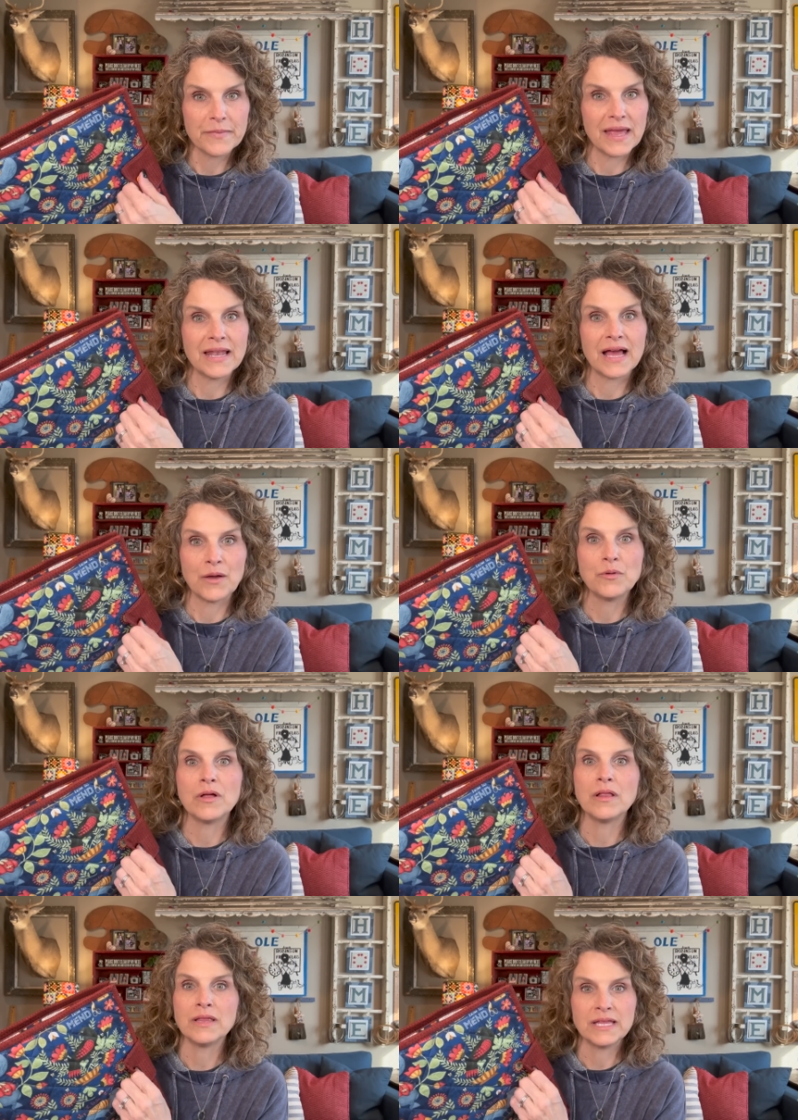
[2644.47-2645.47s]
and I
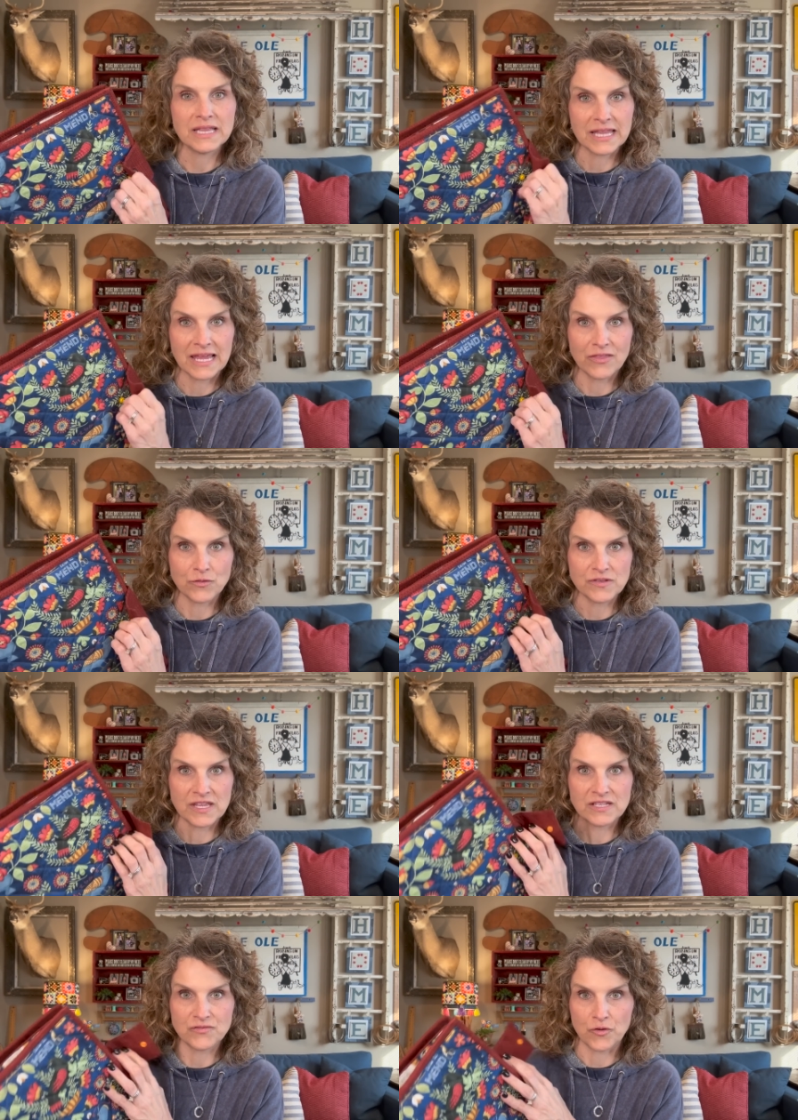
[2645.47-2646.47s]
will link those
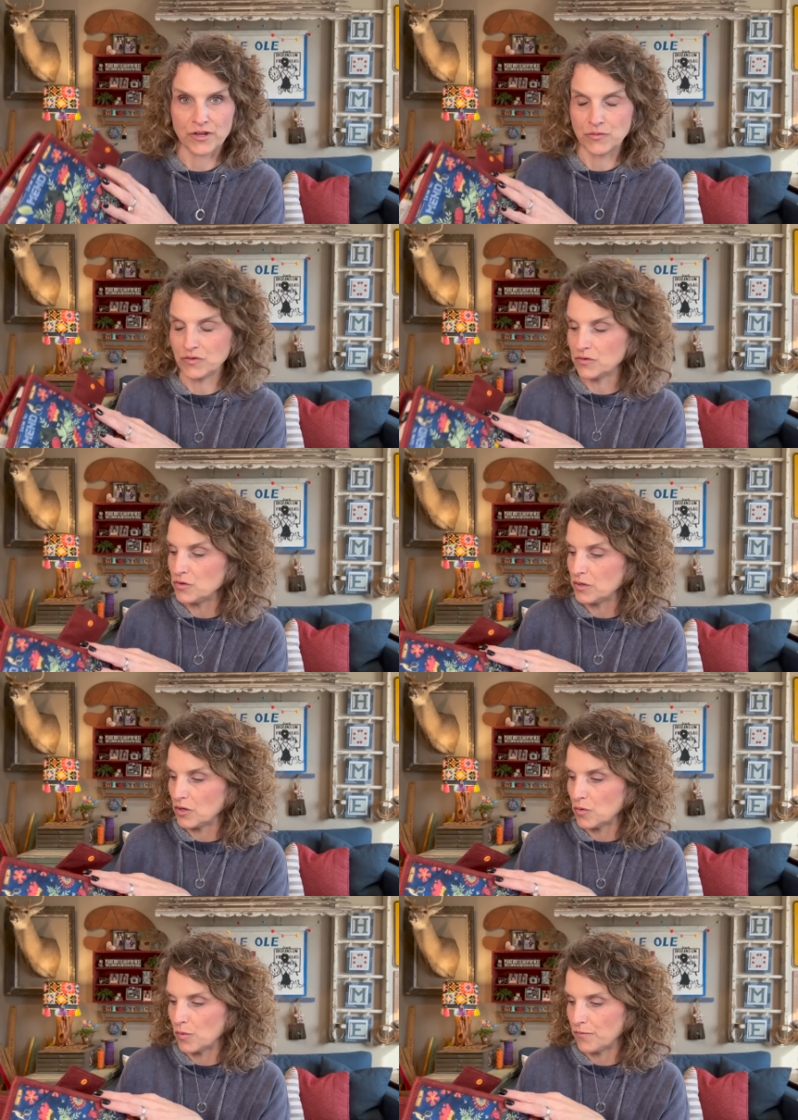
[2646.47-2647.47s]
things for you so you can
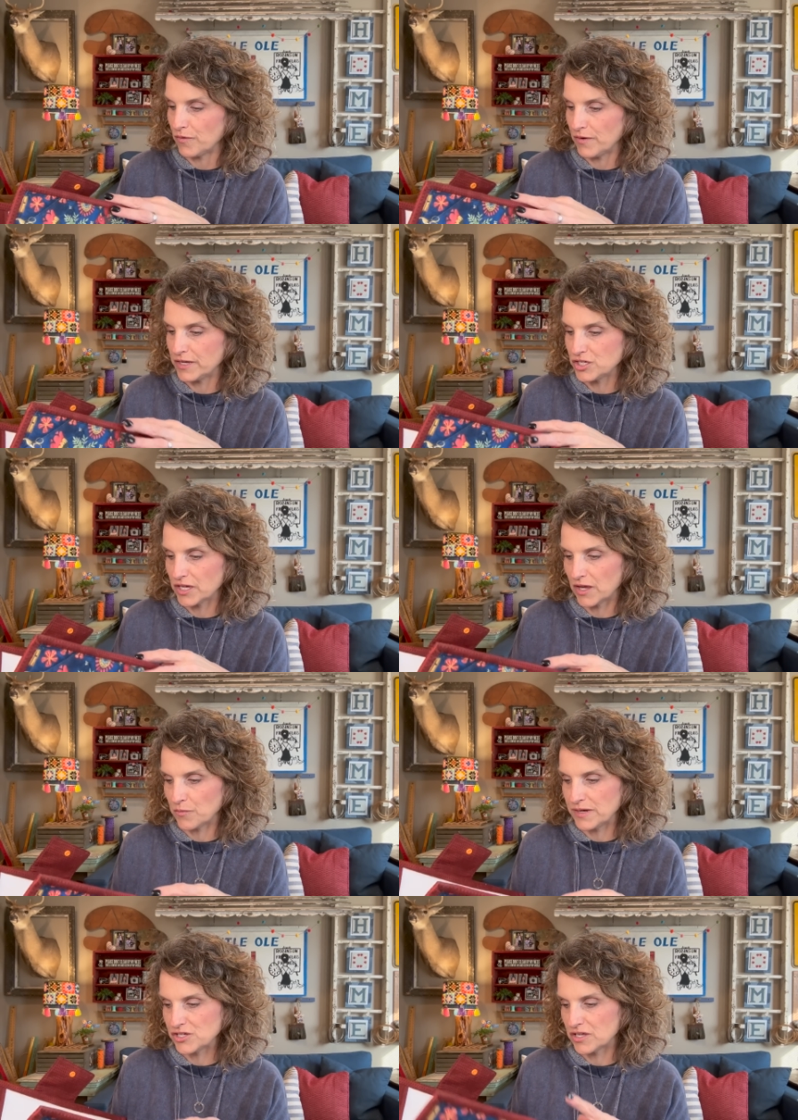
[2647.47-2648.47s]
go over and check out
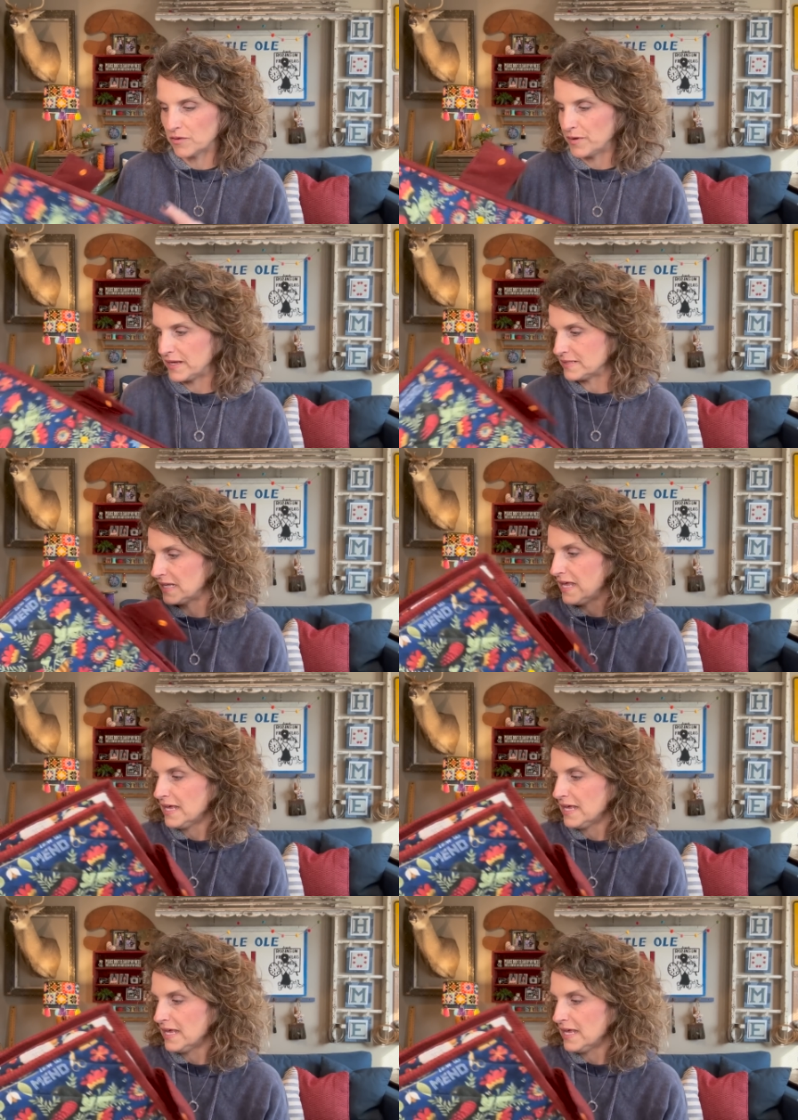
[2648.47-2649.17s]
Rika's.